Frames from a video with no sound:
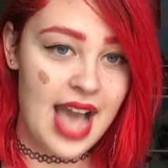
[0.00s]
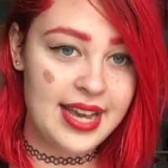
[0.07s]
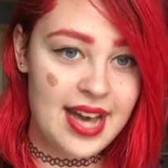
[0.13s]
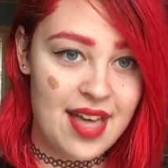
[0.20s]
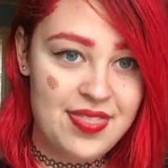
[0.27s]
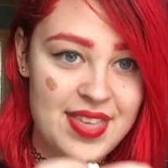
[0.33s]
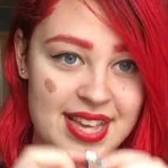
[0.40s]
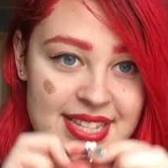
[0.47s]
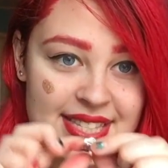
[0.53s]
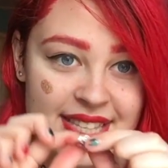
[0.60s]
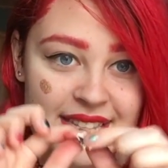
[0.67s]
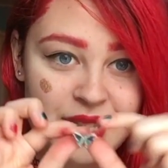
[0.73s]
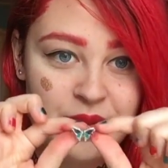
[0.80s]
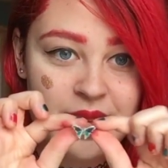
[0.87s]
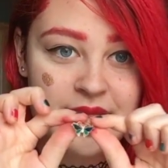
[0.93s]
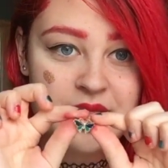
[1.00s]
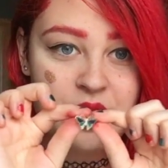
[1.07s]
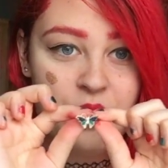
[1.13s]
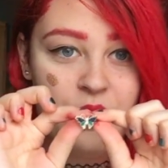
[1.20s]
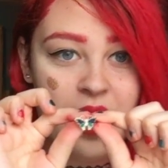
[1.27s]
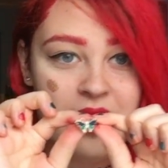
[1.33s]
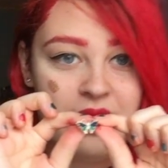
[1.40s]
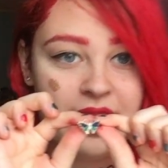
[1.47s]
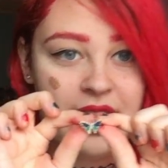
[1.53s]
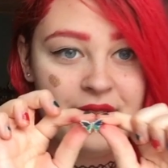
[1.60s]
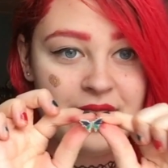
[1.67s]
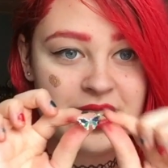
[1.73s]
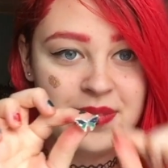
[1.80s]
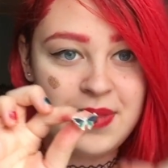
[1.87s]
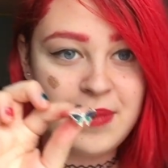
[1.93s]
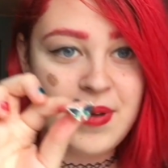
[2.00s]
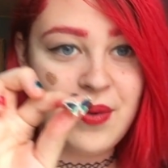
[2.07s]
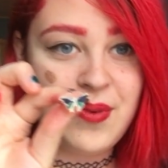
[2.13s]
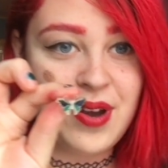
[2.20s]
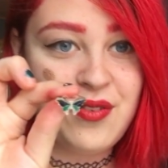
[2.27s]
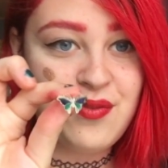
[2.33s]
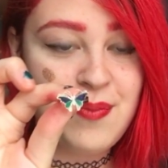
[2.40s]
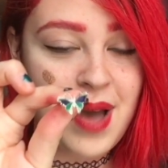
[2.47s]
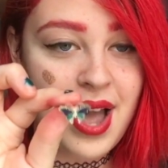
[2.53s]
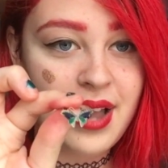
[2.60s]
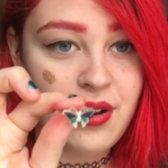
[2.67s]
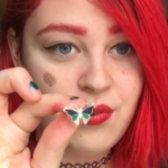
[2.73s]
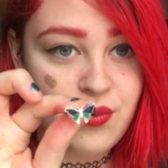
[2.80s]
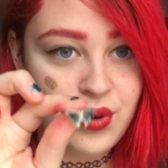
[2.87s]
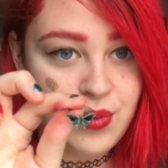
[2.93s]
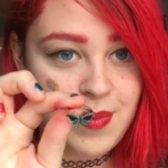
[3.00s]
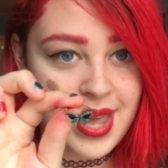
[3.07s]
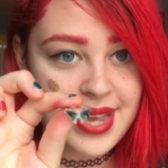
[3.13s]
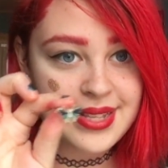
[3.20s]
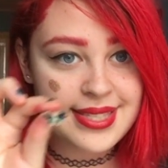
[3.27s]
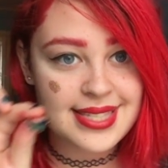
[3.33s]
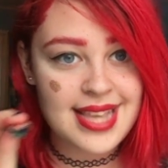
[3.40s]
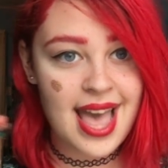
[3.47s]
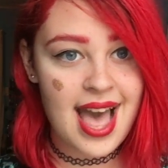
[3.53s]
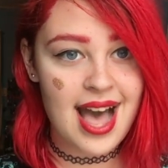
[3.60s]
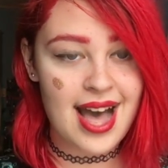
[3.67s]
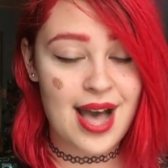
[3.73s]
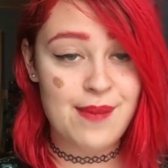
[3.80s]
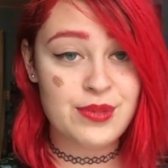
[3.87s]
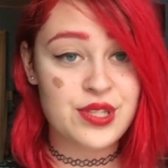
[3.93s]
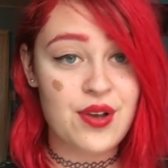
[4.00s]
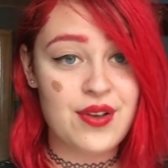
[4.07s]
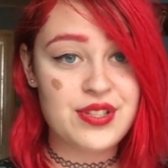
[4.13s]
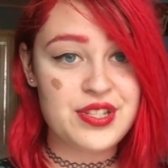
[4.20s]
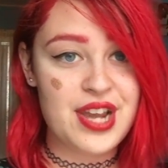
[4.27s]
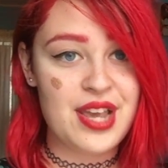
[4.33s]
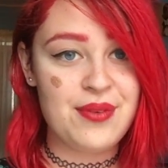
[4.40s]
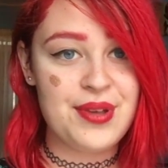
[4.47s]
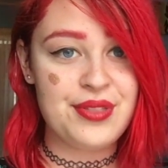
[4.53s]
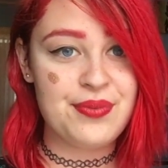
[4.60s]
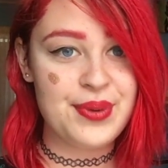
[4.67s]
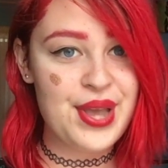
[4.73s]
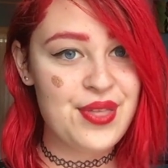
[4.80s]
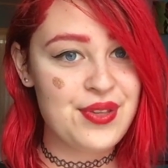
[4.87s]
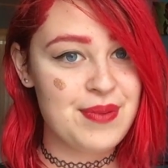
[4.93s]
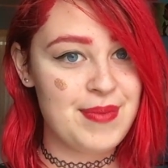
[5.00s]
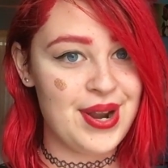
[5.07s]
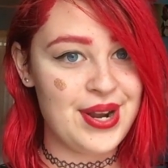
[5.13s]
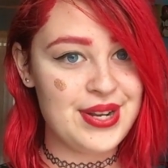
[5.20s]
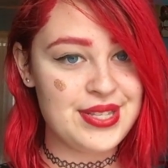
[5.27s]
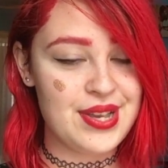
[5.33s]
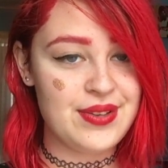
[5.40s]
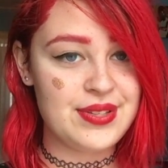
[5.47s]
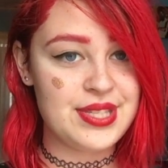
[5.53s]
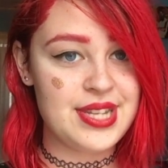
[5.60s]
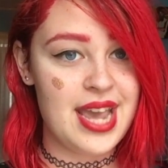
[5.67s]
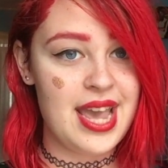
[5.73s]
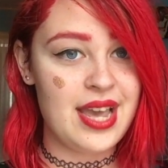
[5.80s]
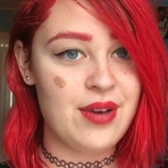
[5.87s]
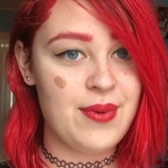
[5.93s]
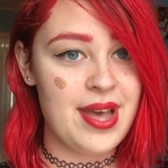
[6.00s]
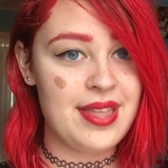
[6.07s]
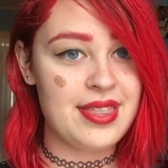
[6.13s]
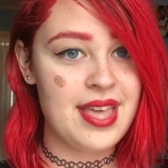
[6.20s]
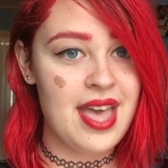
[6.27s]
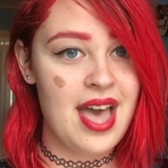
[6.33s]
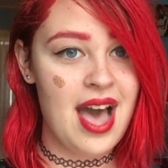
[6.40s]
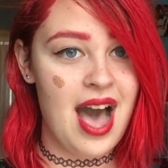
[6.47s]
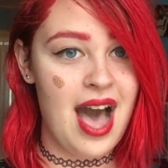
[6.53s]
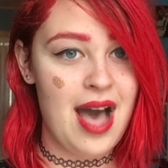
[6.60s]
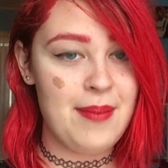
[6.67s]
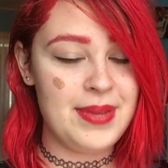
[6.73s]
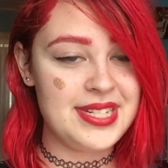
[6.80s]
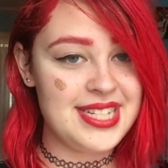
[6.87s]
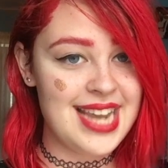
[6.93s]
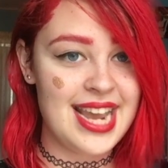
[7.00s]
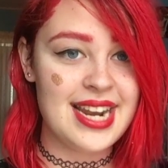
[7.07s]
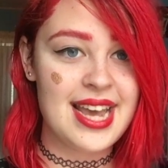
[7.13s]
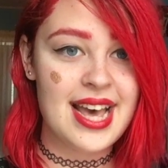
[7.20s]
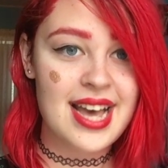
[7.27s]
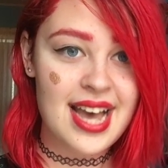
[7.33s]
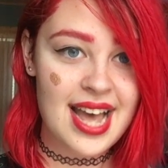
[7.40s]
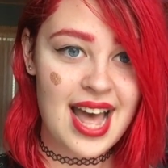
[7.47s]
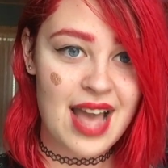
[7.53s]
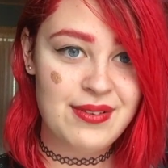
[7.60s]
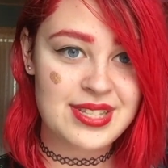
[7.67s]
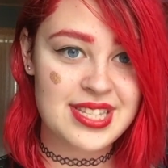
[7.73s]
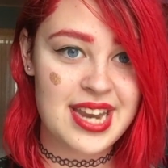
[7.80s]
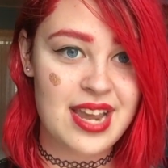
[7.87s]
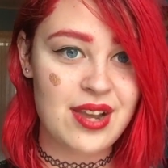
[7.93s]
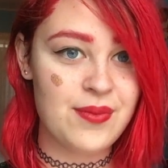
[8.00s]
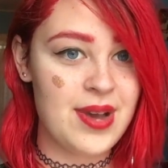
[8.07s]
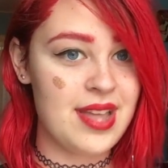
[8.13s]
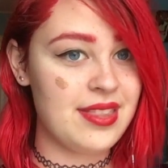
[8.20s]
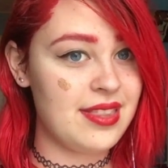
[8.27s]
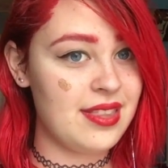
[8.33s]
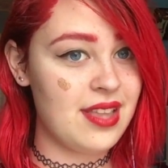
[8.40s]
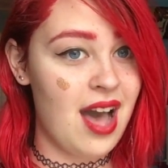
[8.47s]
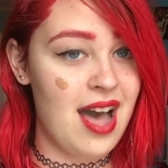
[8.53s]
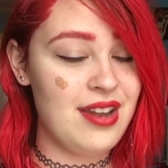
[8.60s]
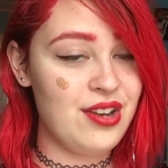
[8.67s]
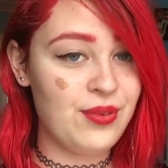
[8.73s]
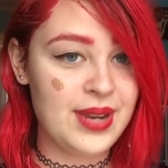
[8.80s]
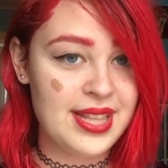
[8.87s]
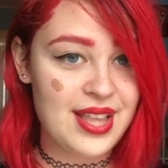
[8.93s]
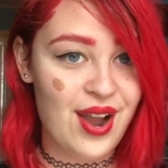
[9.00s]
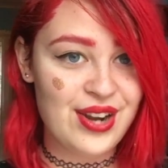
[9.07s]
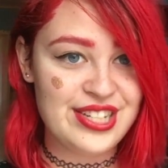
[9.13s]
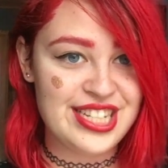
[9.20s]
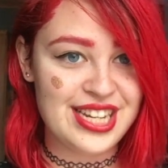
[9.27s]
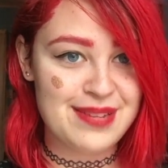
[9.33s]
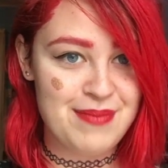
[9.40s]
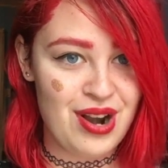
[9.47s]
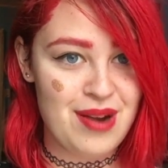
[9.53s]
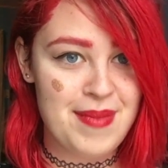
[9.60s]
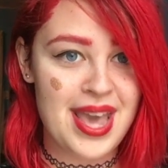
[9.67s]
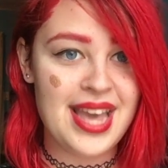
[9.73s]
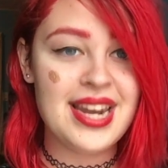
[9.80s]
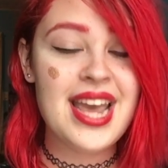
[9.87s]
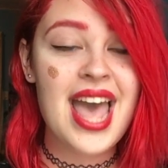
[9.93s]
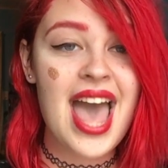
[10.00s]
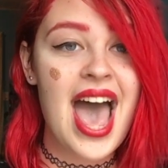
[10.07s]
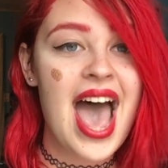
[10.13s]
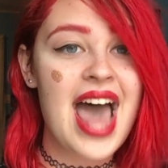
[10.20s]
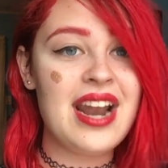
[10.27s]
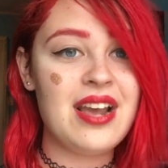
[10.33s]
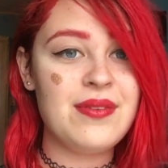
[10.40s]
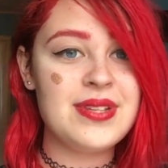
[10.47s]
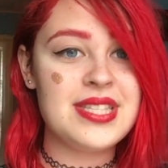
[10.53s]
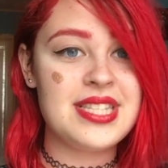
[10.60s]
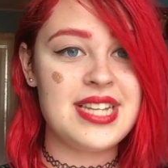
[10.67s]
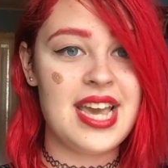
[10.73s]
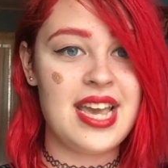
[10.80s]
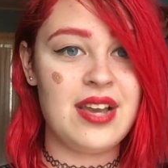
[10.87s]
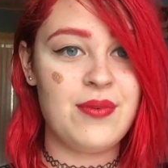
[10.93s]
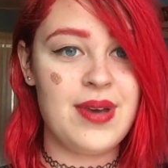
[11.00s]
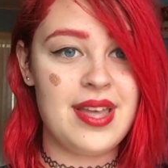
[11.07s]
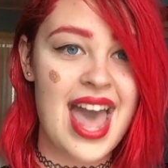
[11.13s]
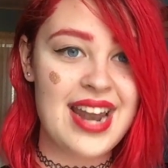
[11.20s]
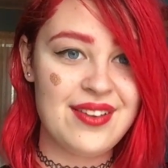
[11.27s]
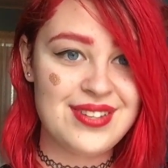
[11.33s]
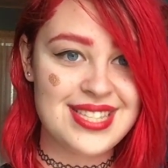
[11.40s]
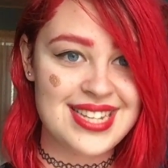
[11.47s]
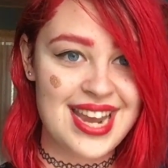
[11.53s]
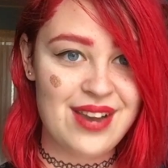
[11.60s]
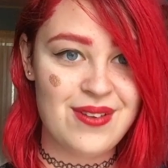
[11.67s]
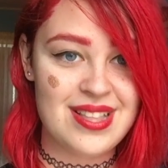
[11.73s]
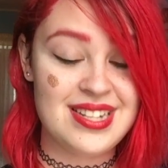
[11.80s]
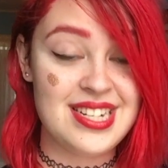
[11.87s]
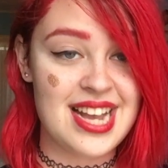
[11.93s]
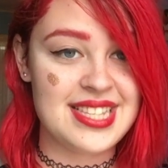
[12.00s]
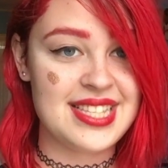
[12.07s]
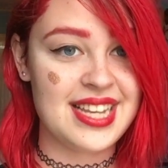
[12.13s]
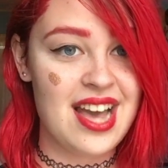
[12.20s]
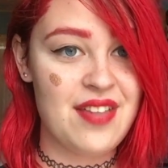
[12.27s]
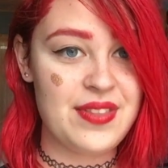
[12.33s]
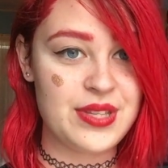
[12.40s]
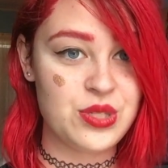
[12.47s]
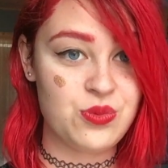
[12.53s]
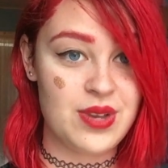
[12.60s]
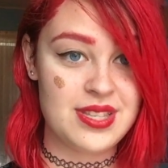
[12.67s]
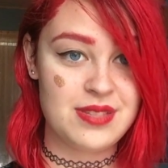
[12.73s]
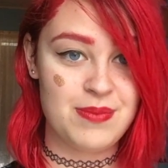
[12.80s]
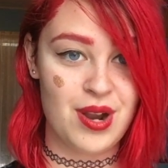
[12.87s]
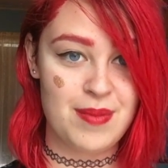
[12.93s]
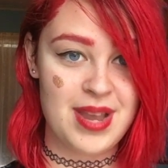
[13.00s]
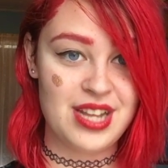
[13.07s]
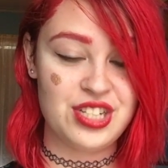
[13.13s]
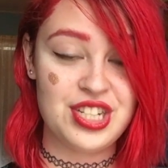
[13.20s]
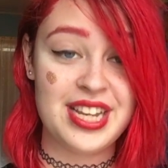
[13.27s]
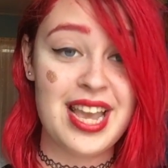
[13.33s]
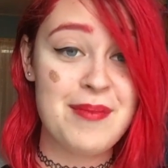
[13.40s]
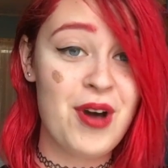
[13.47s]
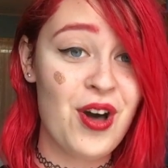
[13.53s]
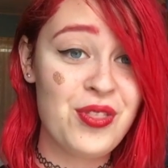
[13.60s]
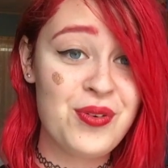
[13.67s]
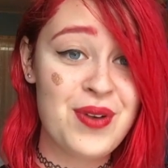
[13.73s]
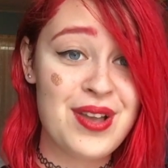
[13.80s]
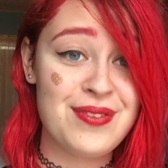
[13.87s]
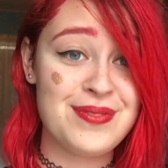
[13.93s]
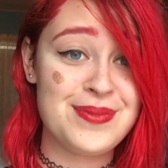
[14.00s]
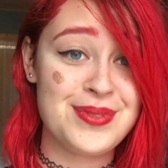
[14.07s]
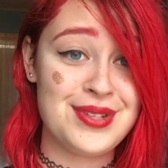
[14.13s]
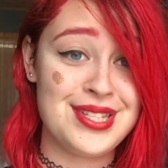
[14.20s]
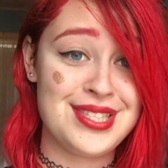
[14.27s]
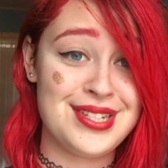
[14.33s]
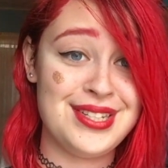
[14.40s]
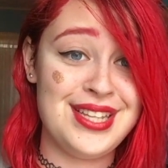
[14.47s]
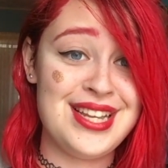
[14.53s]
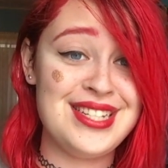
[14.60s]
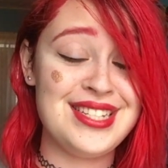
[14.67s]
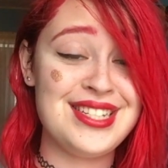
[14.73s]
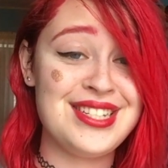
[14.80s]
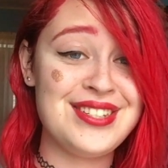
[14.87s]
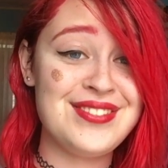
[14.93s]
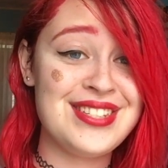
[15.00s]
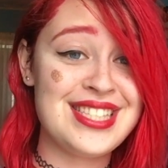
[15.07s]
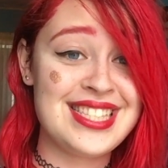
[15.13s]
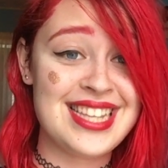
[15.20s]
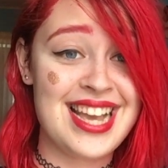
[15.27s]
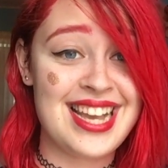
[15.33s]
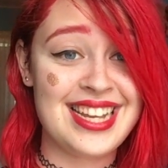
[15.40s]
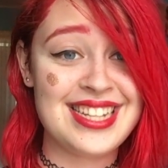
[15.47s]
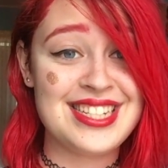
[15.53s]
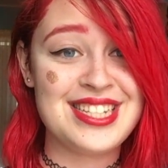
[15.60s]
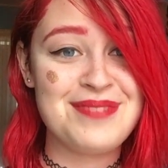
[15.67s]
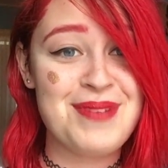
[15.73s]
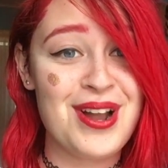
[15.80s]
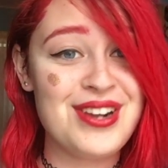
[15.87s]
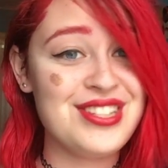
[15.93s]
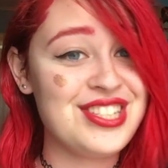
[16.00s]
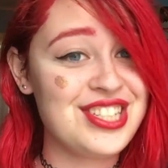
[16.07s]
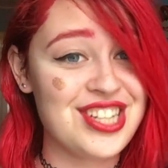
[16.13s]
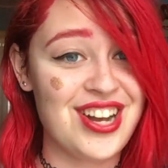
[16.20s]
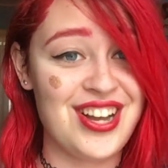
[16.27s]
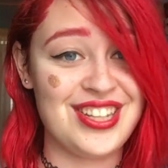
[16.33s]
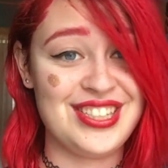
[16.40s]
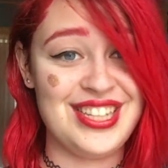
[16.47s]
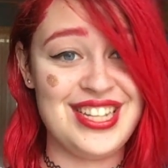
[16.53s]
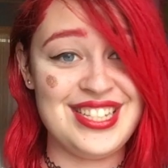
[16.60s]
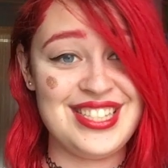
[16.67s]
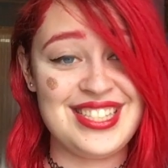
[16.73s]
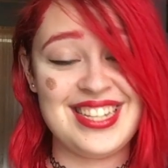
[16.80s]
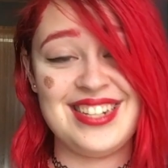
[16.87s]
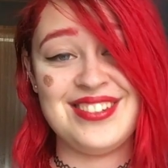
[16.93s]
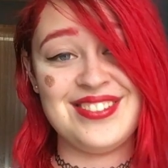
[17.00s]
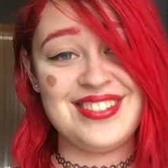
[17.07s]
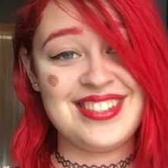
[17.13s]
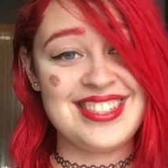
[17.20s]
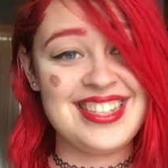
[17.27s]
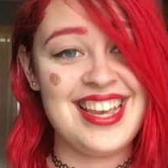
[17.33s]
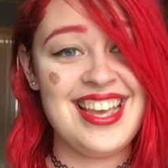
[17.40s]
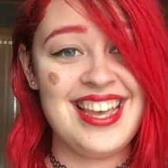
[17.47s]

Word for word: I got this, and this was one given to me by one of my roommates. Um, so I was staying with three other MERS. I was staying with um, Dana, I was staying with uh, Noreen the Arctic Mermaid, and I was staying with and I was staying with Jessica the Swiss Mermaid. She came all the way from Switzerland, and she was sick, and she brought us chocolates, and it was.